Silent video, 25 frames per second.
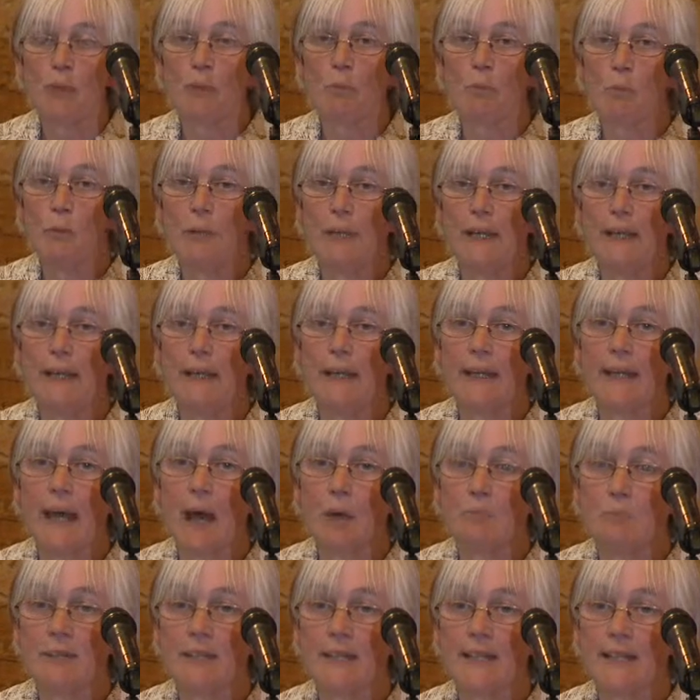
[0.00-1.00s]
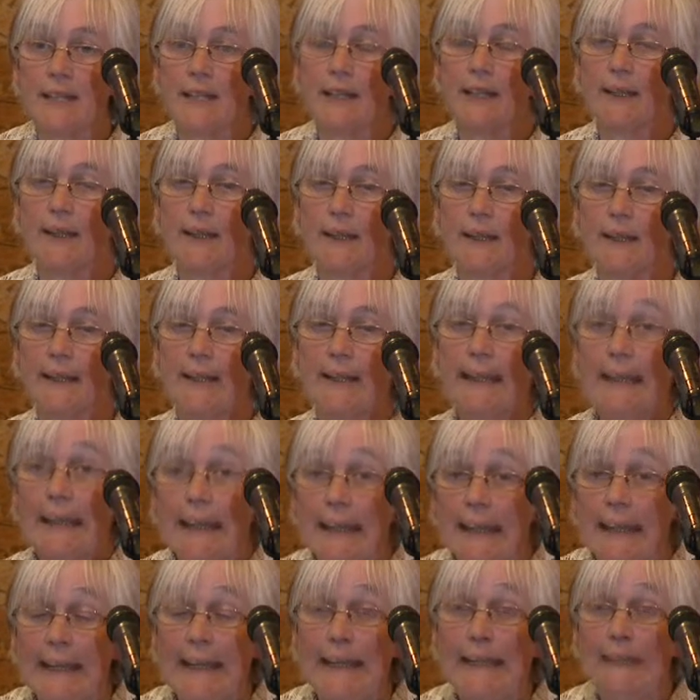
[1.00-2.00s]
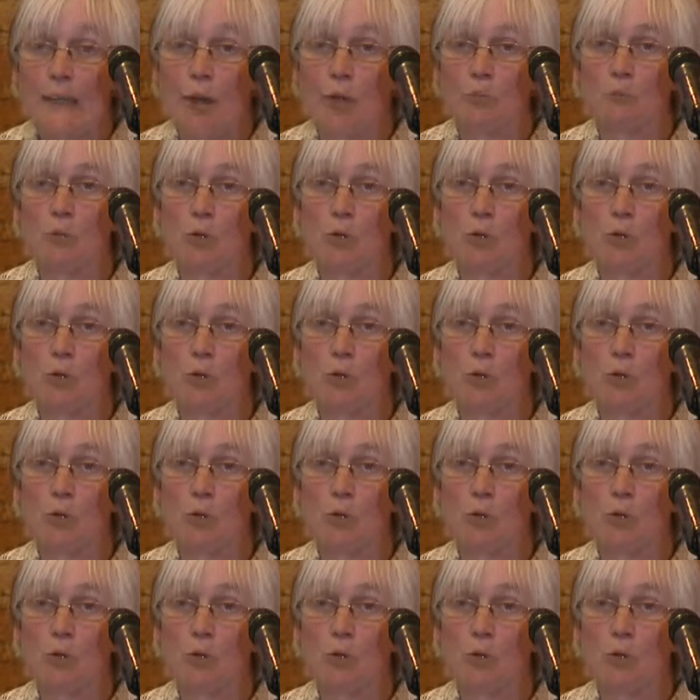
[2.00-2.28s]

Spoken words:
We are particularly keen on